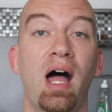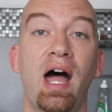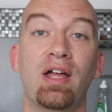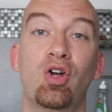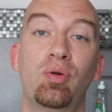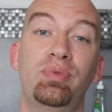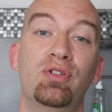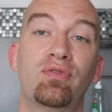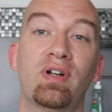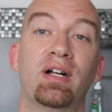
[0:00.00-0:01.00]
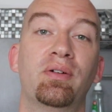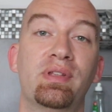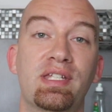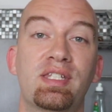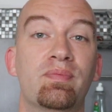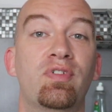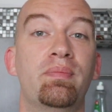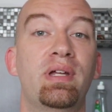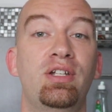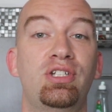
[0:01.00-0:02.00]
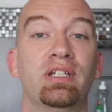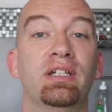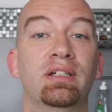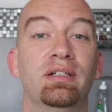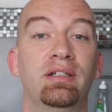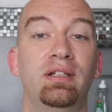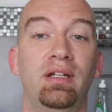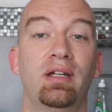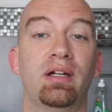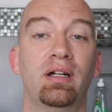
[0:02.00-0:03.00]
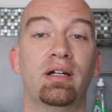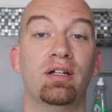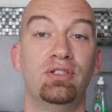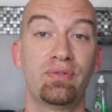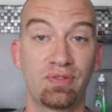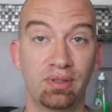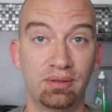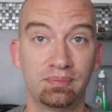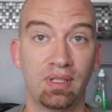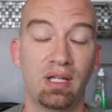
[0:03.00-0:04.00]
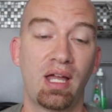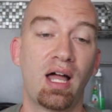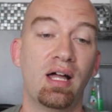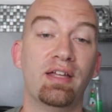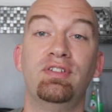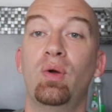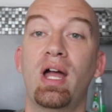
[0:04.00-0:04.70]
I hope you found this information useful. If you